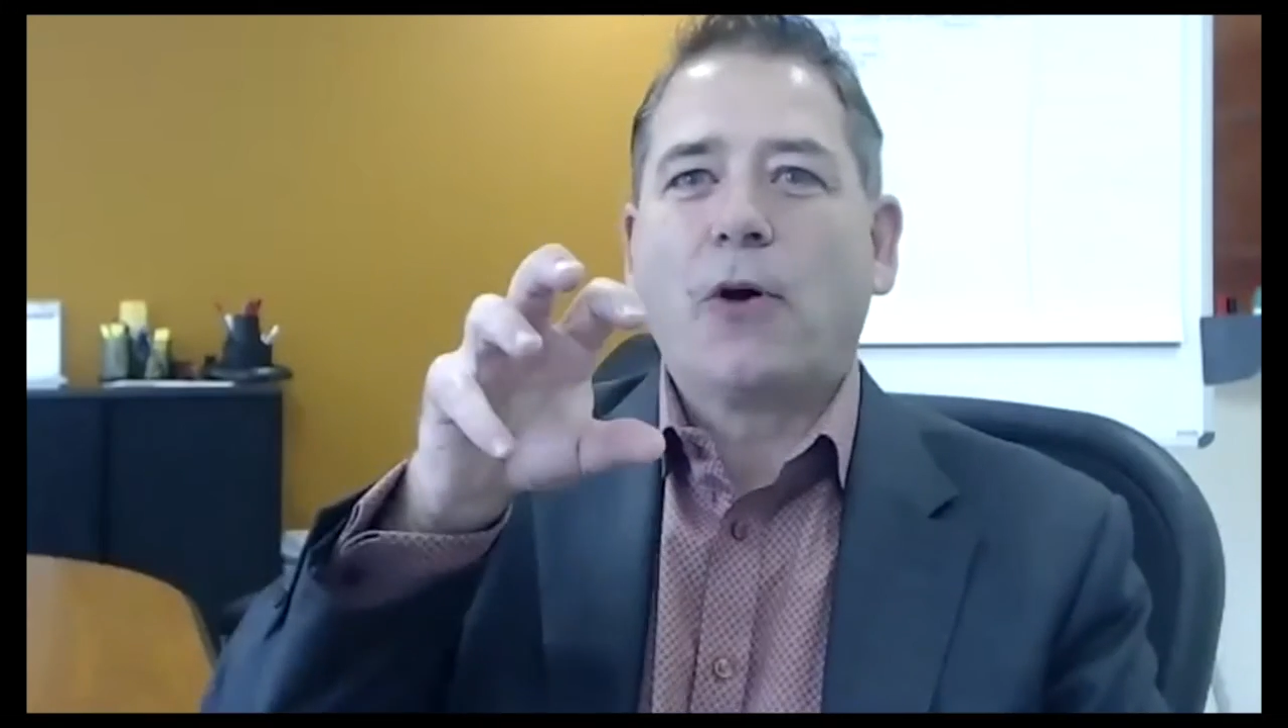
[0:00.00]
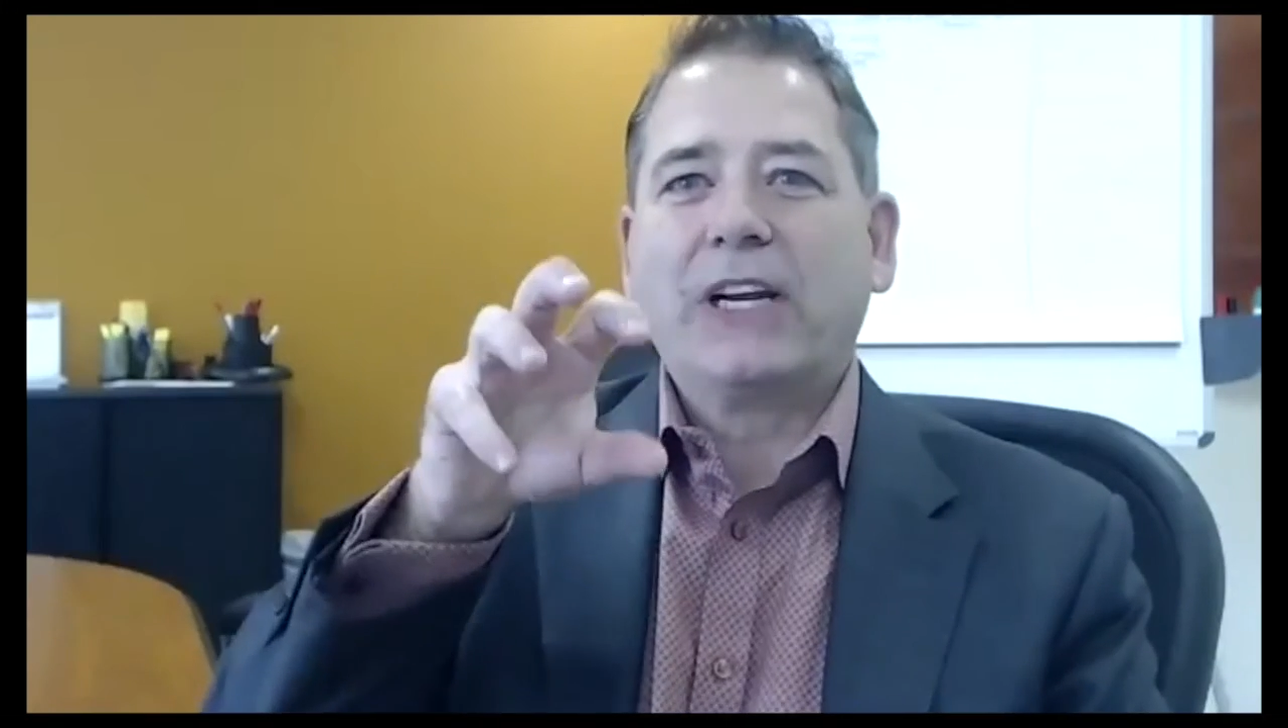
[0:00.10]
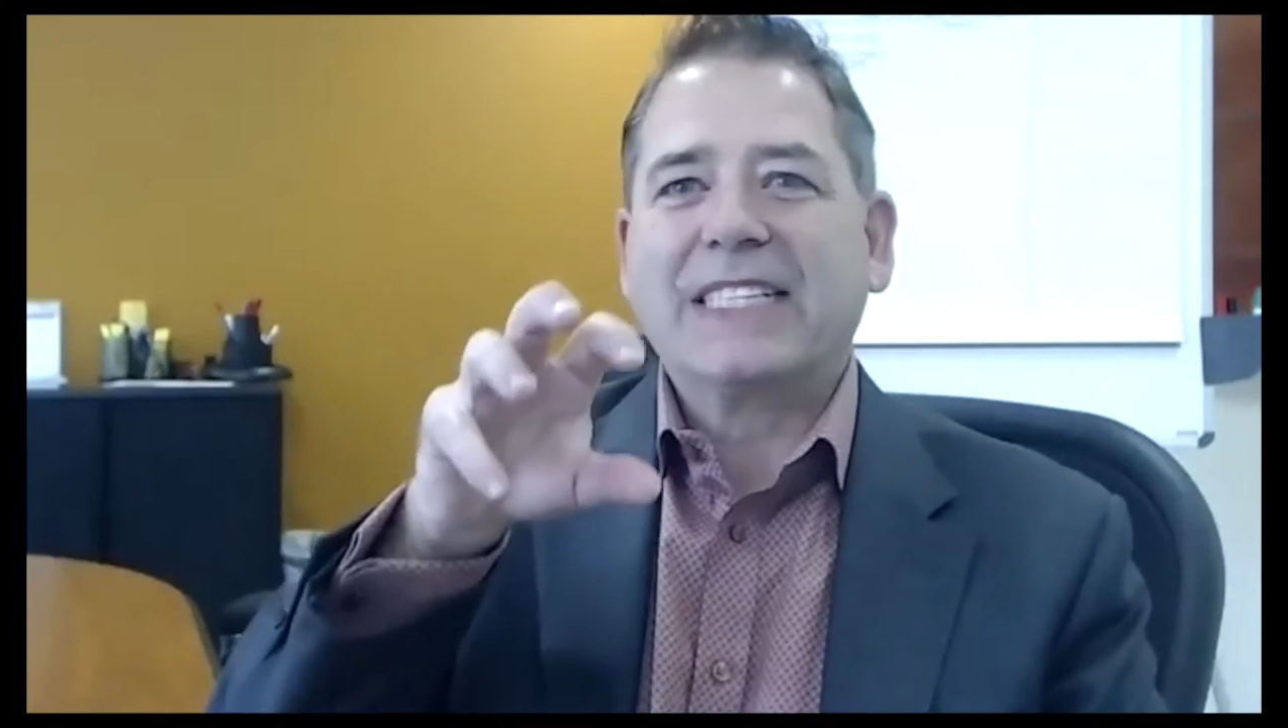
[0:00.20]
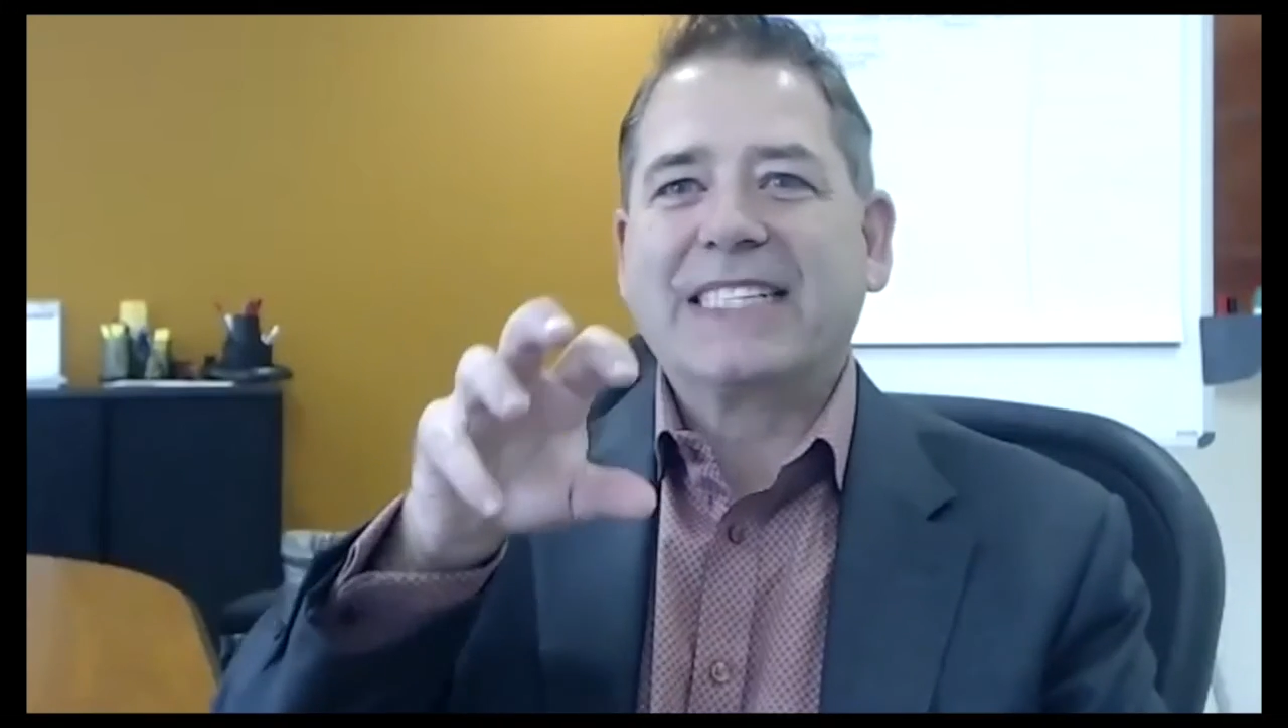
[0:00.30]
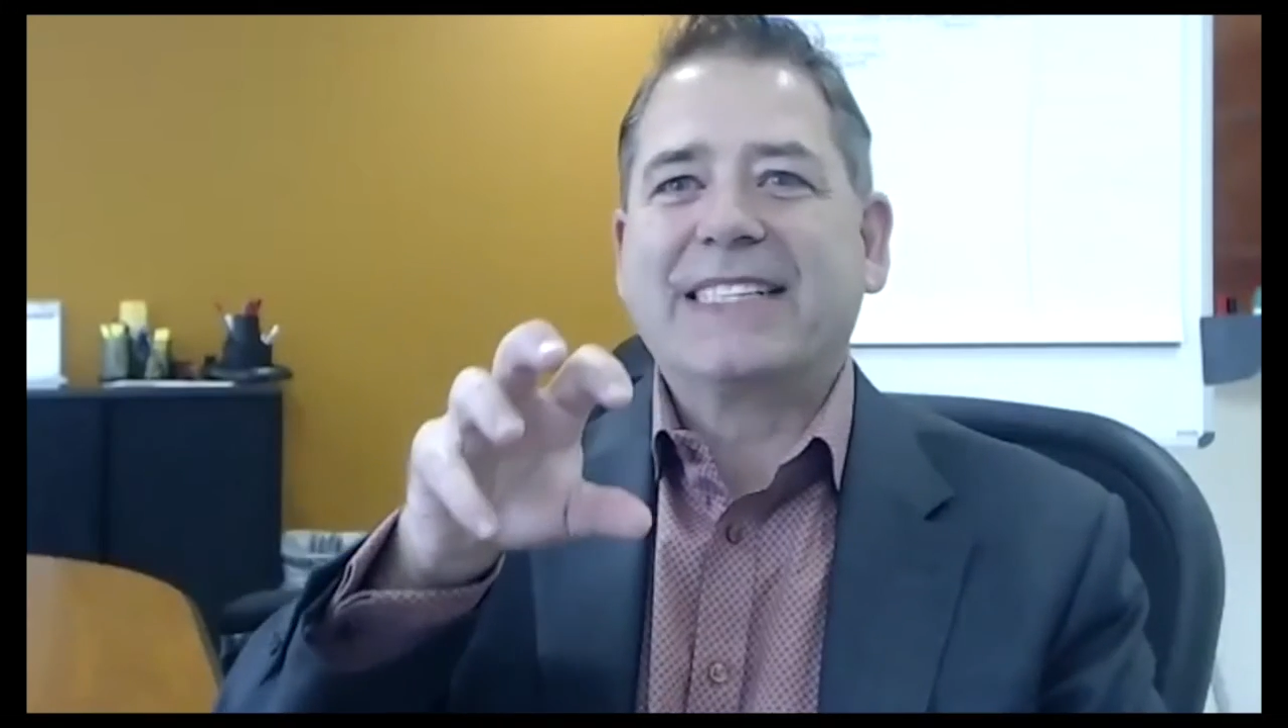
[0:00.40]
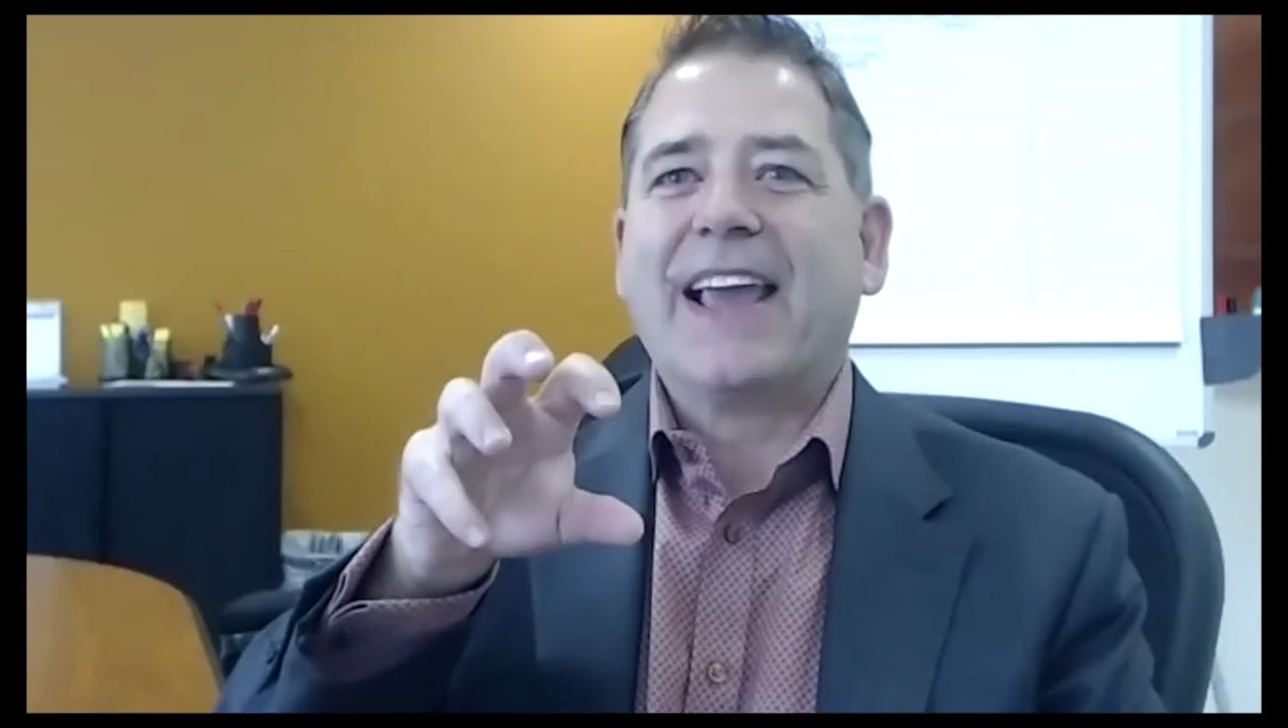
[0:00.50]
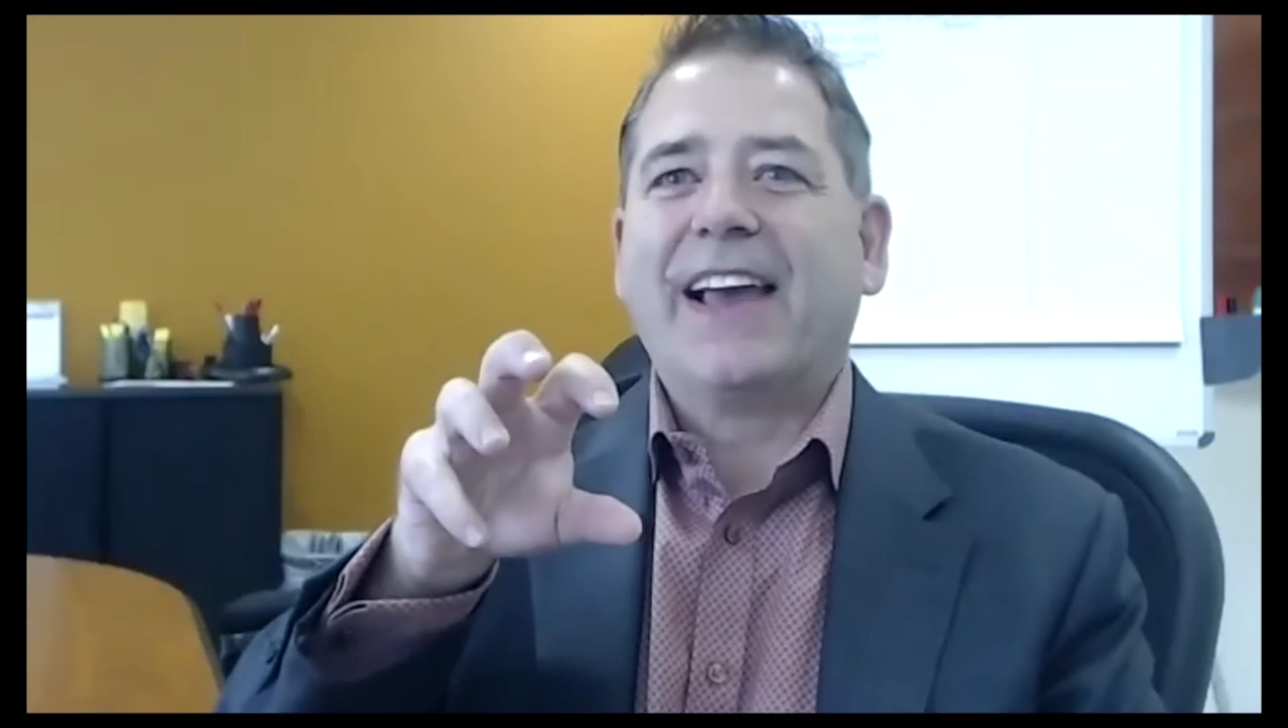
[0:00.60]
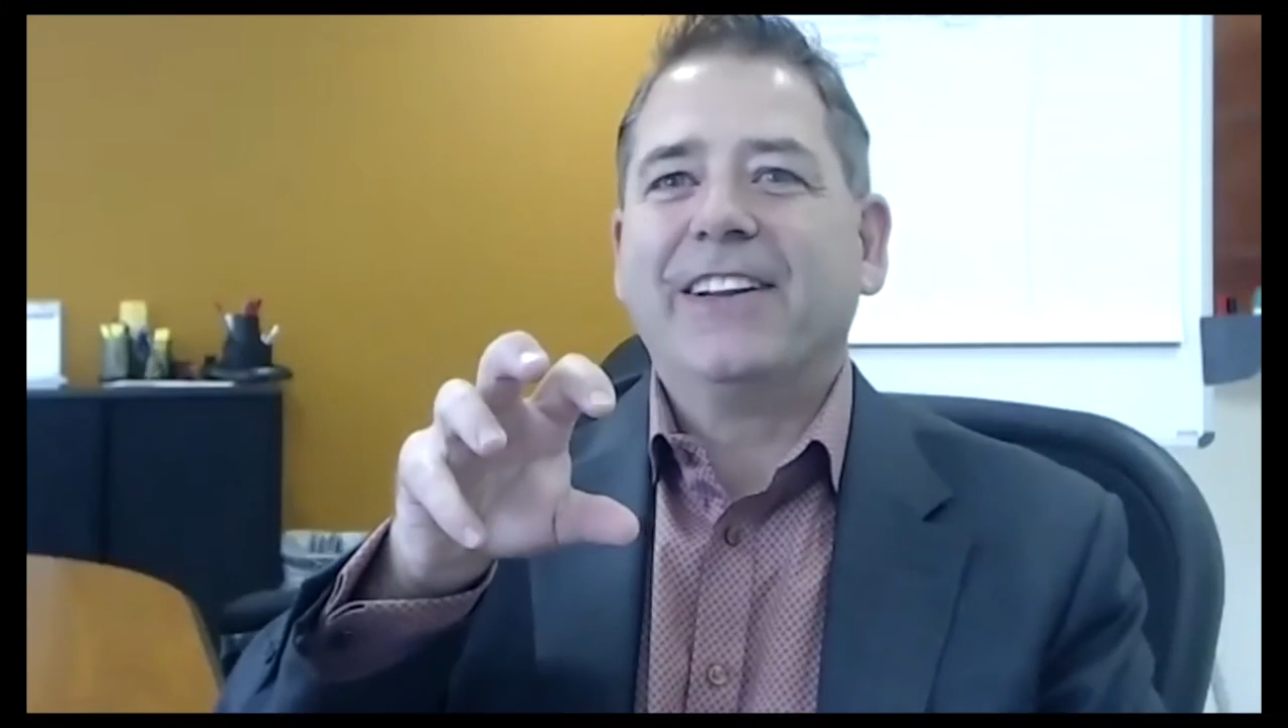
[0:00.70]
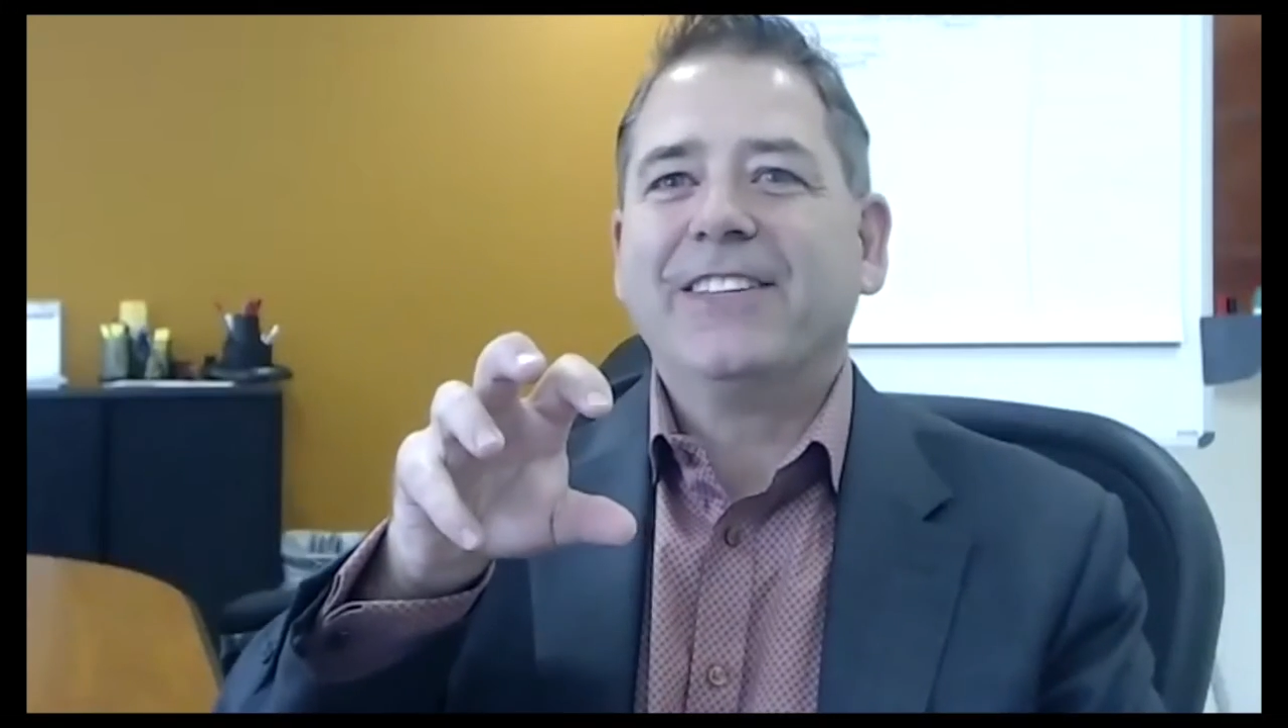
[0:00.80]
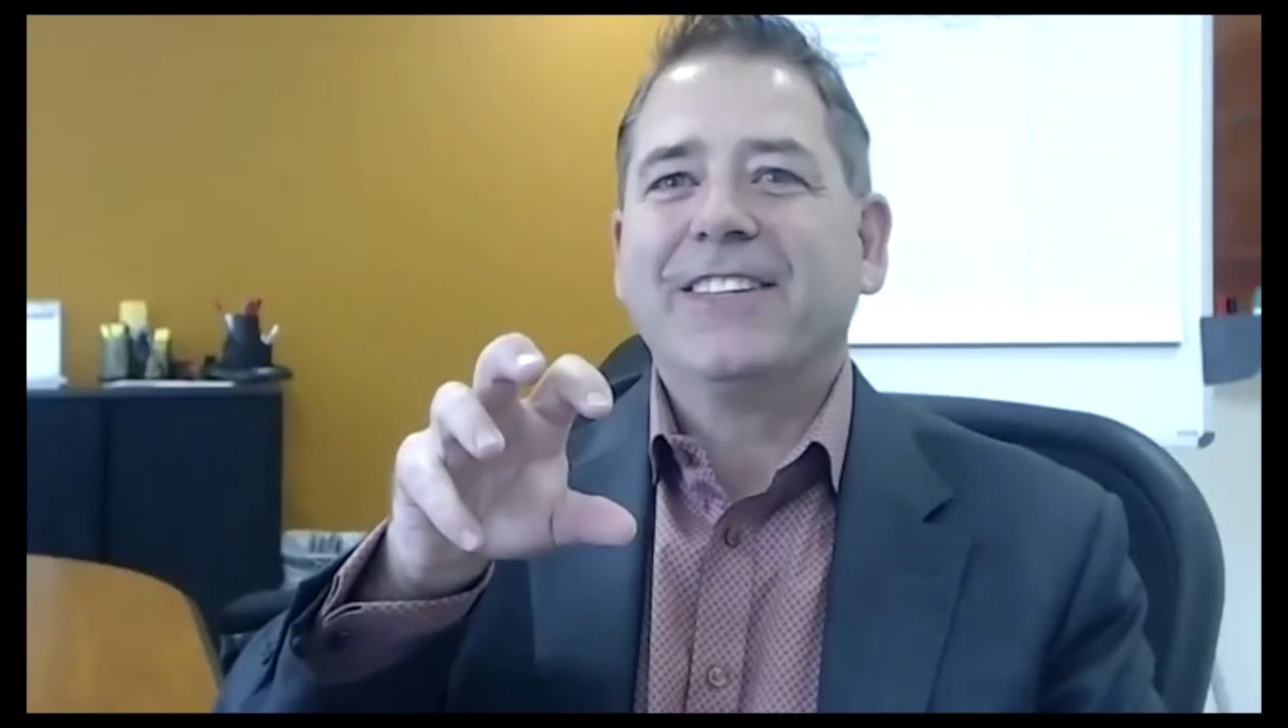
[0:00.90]
on a
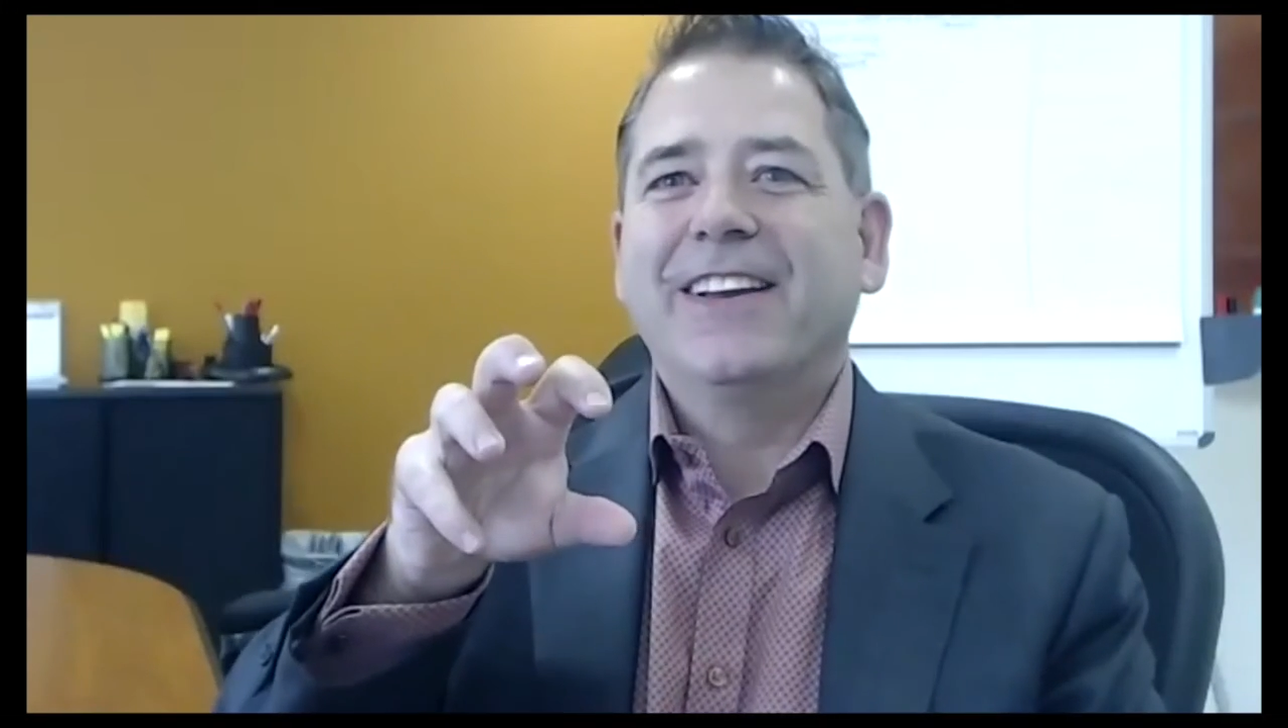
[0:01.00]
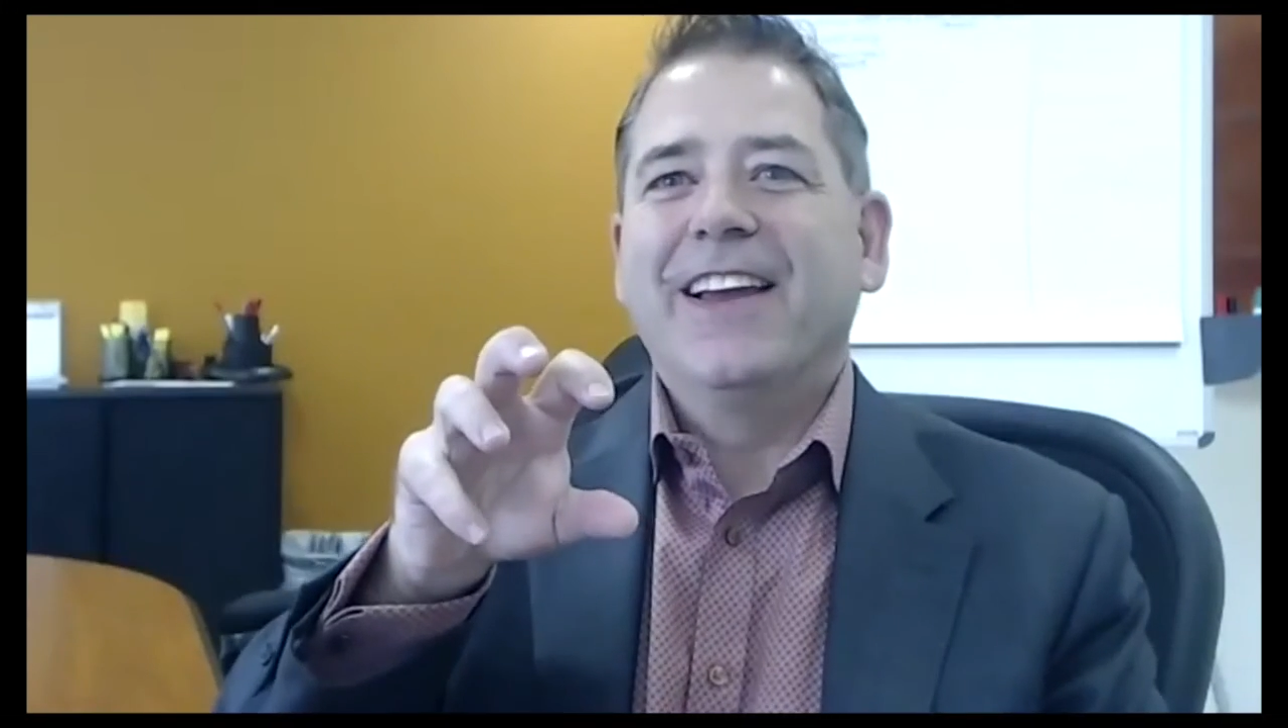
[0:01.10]
stand,